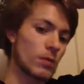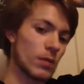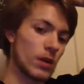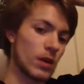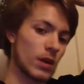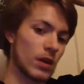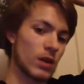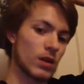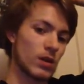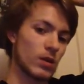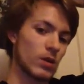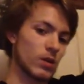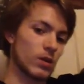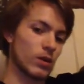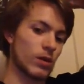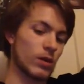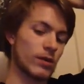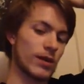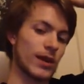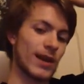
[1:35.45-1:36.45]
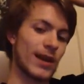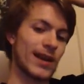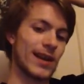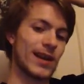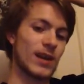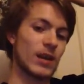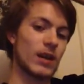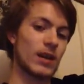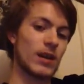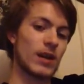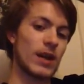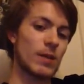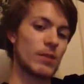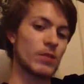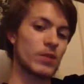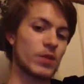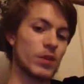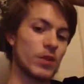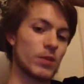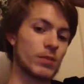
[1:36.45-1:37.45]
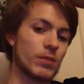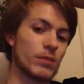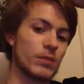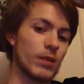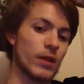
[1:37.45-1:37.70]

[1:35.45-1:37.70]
money on a laptop,